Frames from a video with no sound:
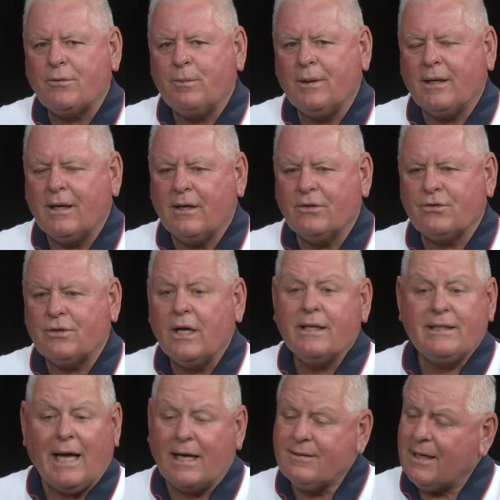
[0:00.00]
Because
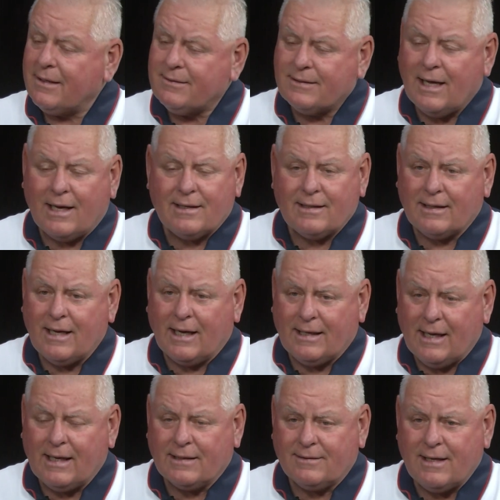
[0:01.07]
as I started
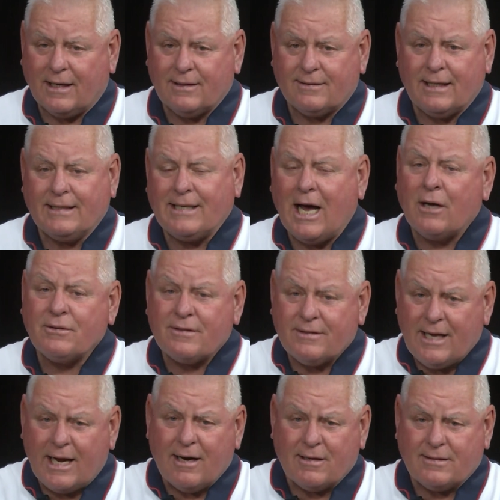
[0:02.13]
to say,
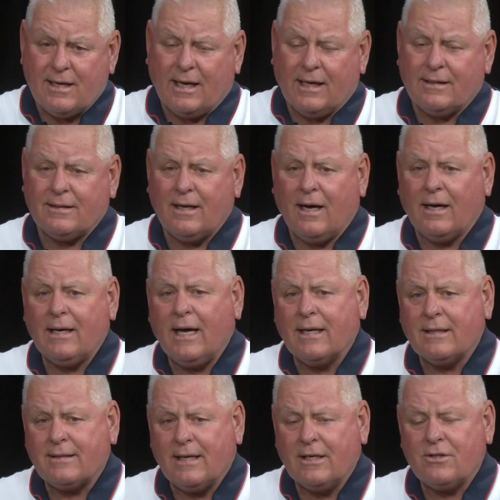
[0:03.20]
downstairs at
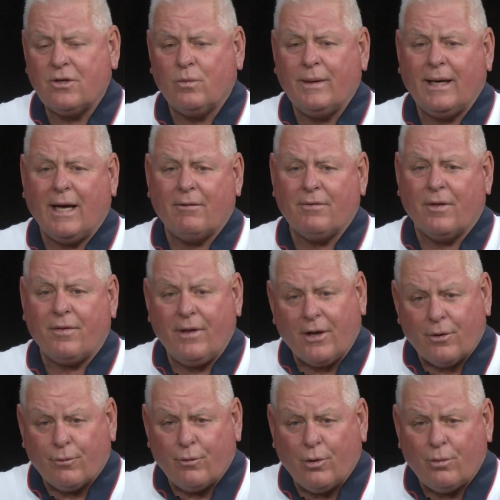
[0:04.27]
Ascension, we have the
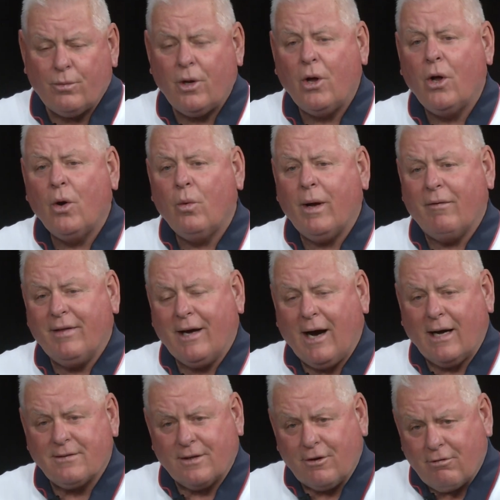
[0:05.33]
theater room, we have the
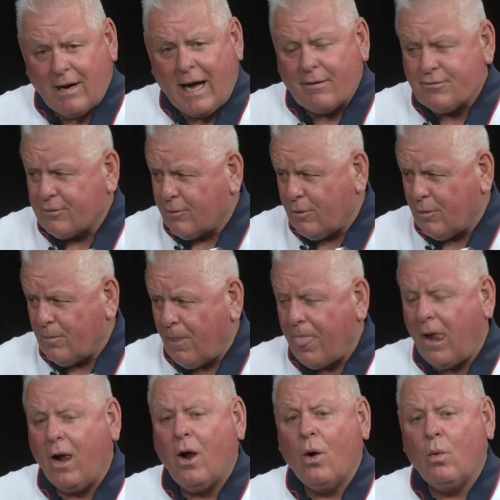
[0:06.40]
arts and crafts room,
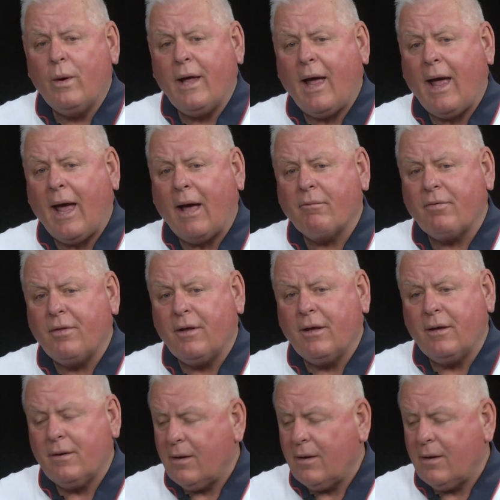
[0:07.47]
we have the